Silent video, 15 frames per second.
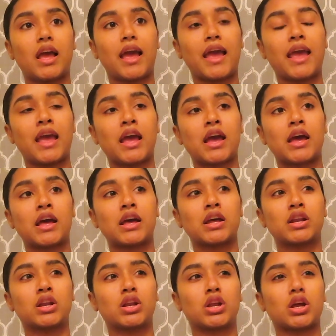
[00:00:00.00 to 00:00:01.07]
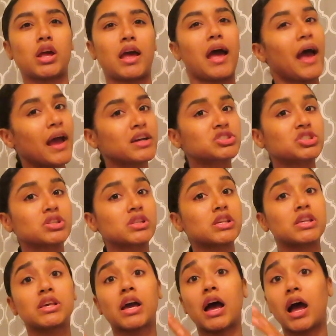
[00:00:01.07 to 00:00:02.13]
and
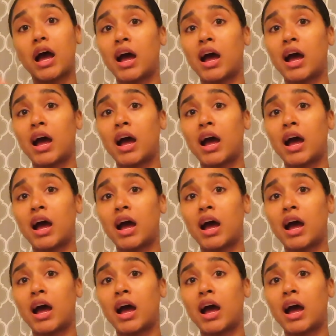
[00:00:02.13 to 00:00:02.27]
actually